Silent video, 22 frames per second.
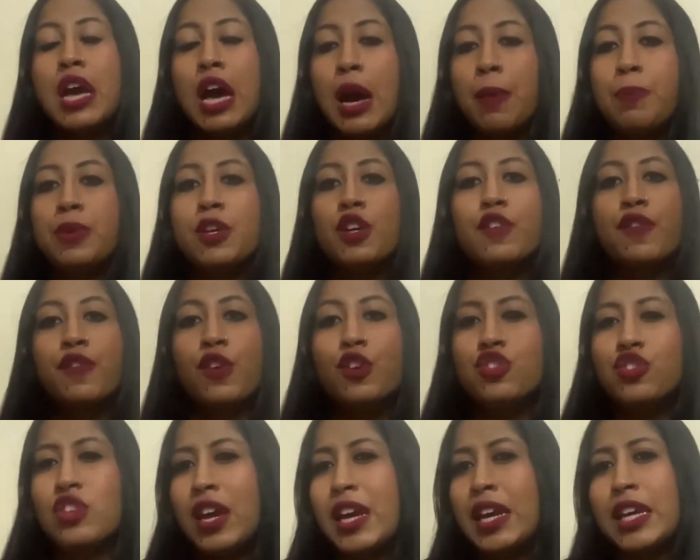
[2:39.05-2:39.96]
appeal
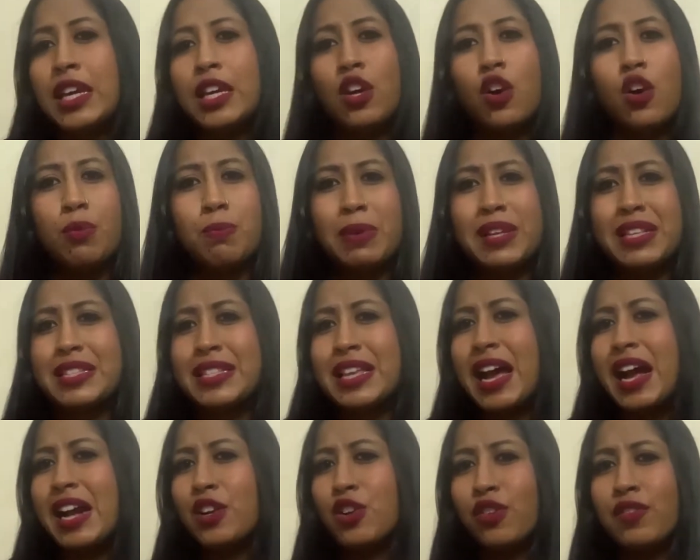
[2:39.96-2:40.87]
for JEE or
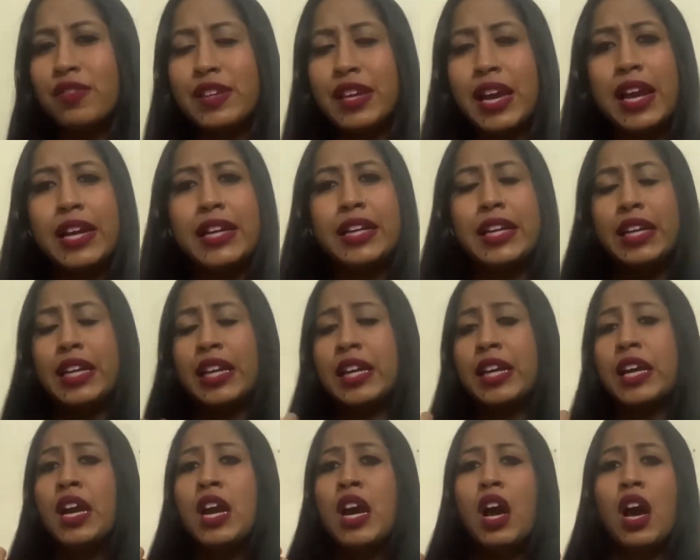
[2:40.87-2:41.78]
BITSAT or
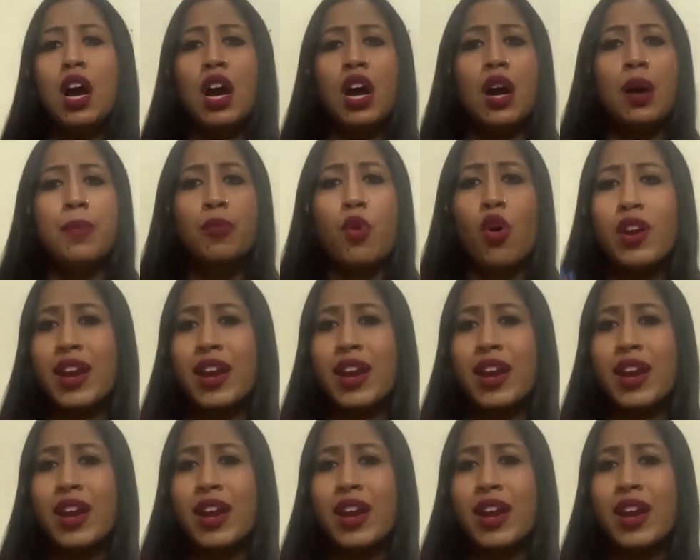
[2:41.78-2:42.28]
VIT um,